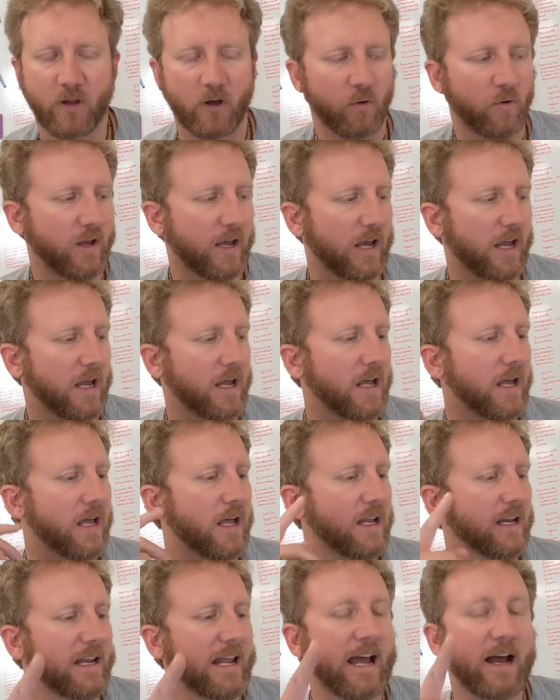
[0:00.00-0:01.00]
Okay.
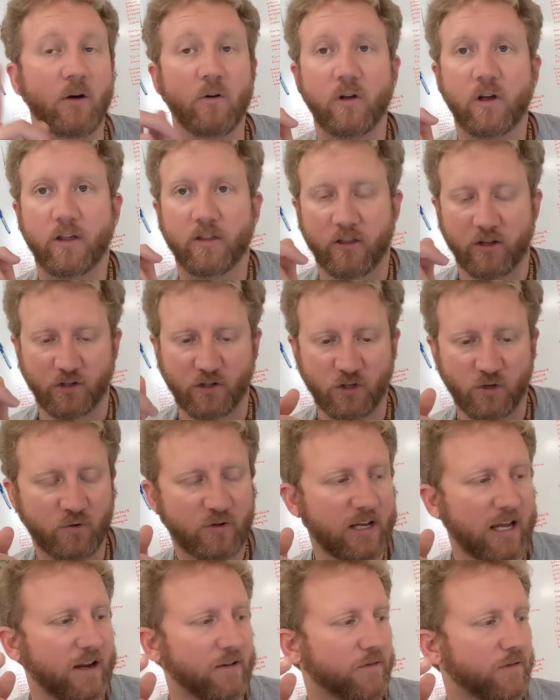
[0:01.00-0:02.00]
Now, the due
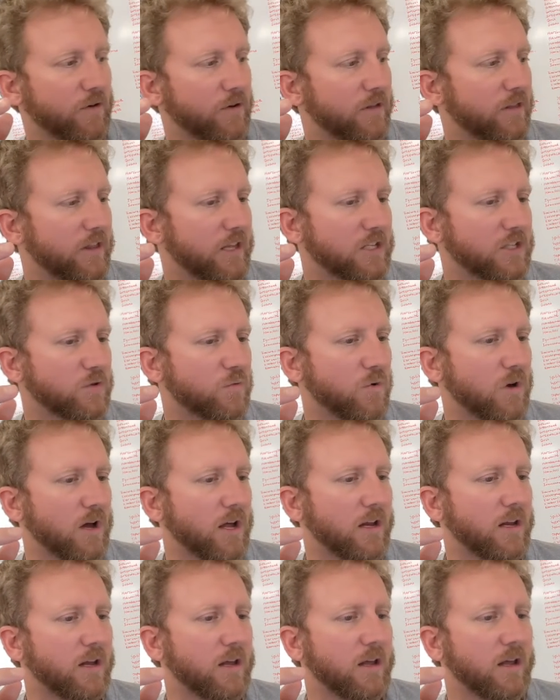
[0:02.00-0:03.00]
date for this
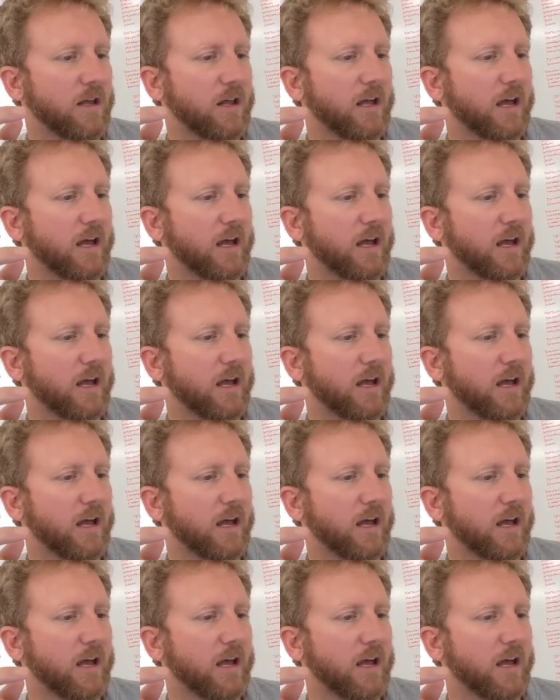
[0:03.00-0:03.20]
one